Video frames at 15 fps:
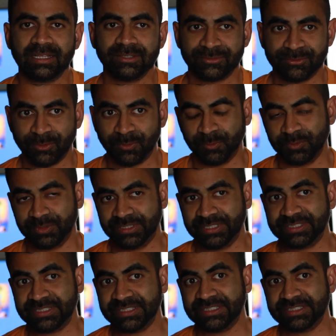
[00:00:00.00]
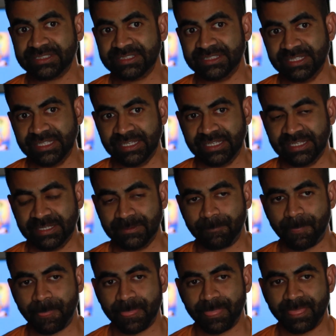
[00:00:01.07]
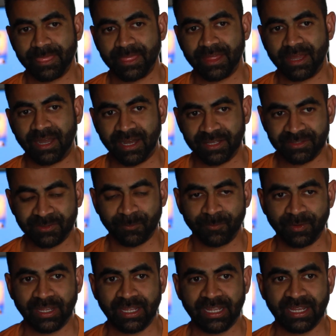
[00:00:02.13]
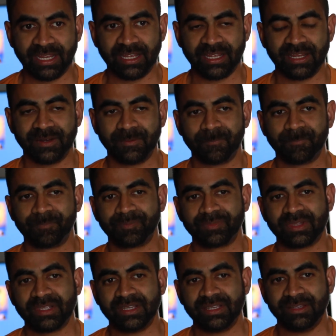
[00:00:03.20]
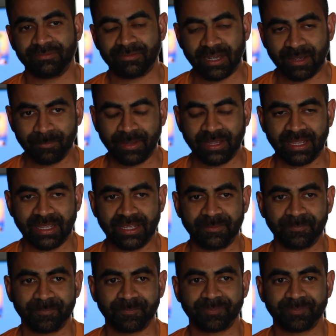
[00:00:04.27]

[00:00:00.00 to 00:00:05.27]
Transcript: So this is the other way, if I may